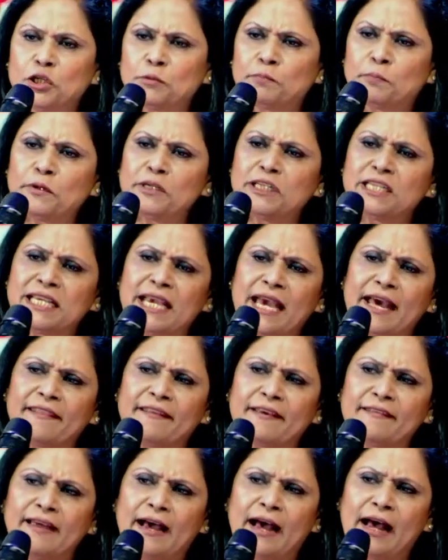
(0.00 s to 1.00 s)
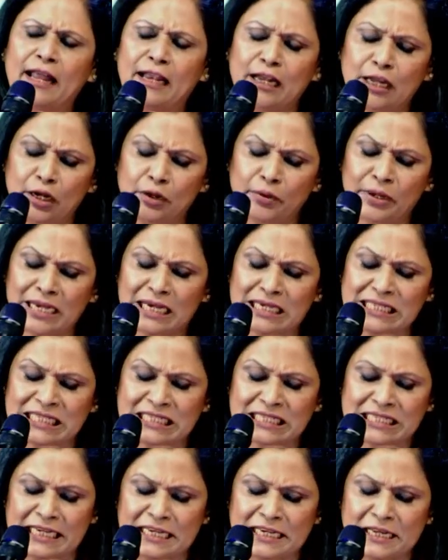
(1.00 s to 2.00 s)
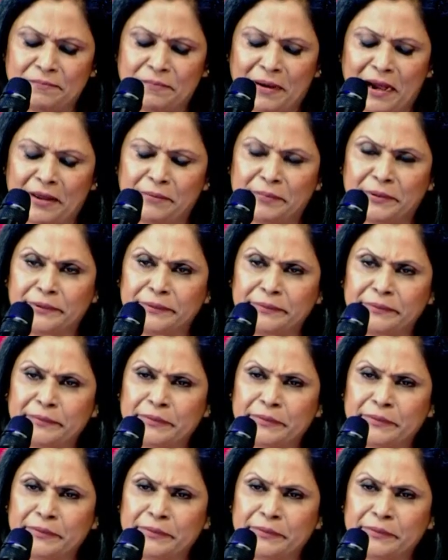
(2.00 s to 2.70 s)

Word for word: to put together the Hallelujah Study Bible.